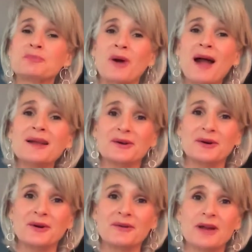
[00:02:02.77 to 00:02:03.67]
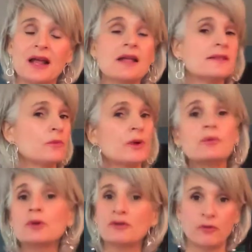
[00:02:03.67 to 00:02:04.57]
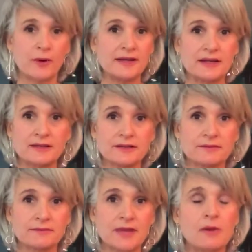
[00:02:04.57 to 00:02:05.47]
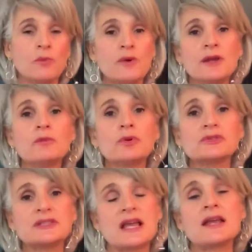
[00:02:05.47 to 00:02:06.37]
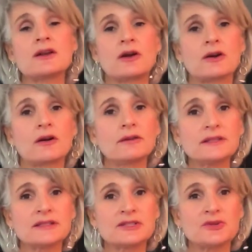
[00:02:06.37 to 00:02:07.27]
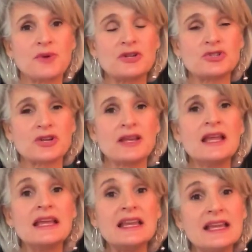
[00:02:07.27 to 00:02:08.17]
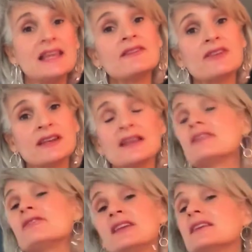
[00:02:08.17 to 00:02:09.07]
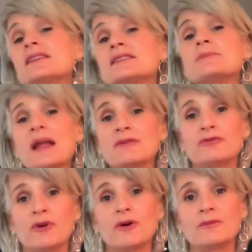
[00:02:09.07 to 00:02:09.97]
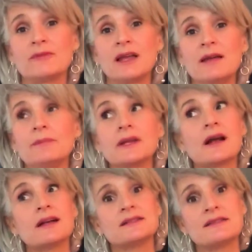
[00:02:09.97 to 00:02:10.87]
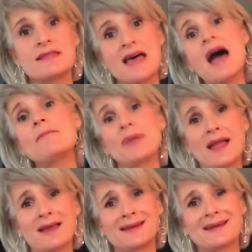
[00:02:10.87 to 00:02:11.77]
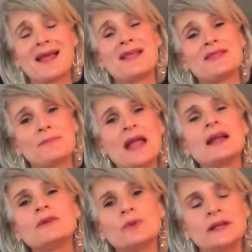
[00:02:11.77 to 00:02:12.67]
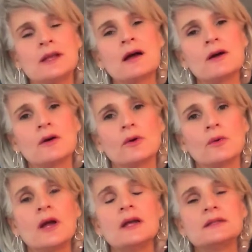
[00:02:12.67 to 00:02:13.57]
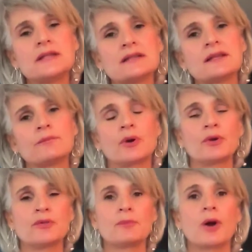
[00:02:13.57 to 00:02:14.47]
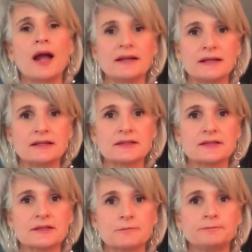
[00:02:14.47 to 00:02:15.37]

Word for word: brighter, then we will avoid it. And we will stay in our current situation, even if it is painful. Because that pain, the pain we know, doesn't burn the brightest.